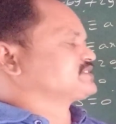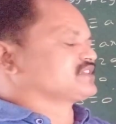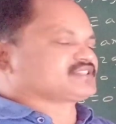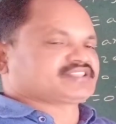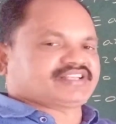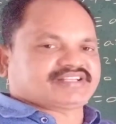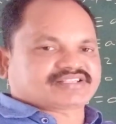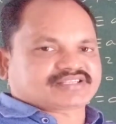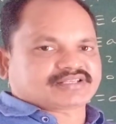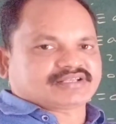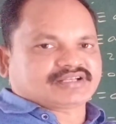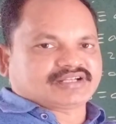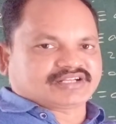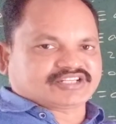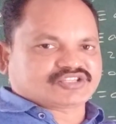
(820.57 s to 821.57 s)
since
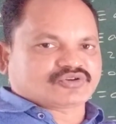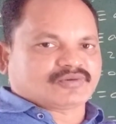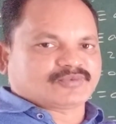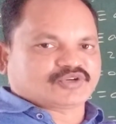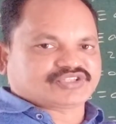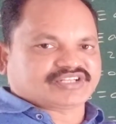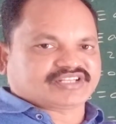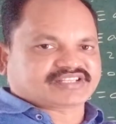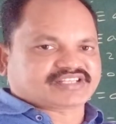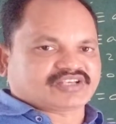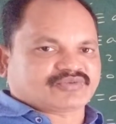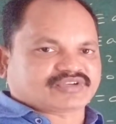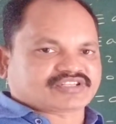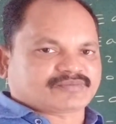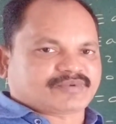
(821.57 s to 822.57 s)
it is homogeneous
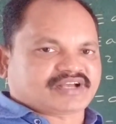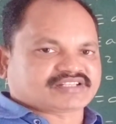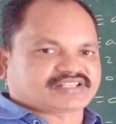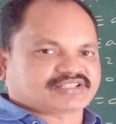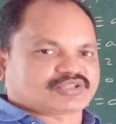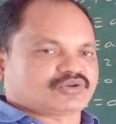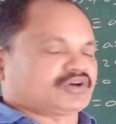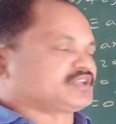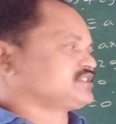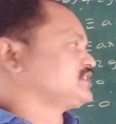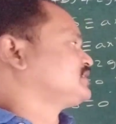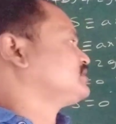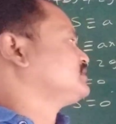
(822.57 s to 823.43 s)
equation passes through origin,